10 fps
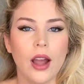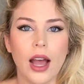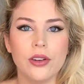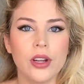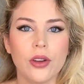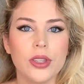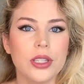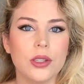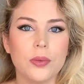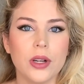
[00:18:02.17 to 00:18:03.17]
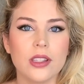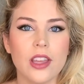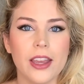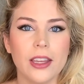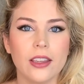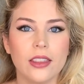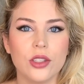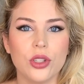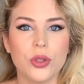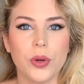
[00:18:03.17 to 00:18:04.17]
I don't know. This is what it's like.
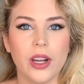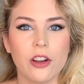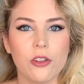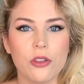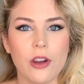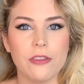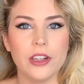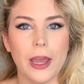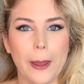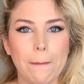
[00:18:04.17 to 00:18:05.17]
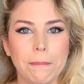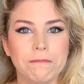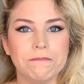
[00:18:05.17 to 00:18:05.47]
This is what I go through every day.